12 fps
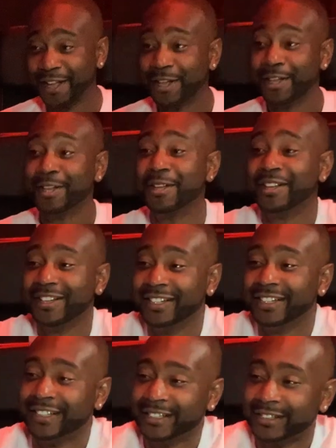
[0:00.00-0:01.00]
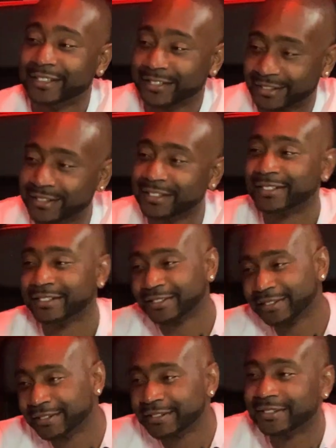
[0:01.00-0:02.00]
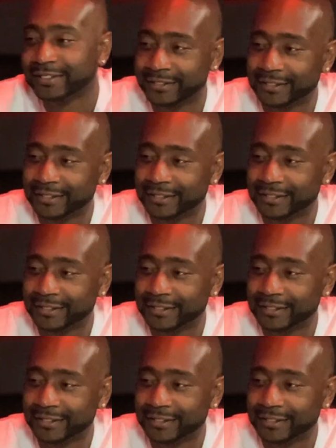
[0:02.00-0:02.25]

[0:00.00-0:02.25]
11 years, one ex,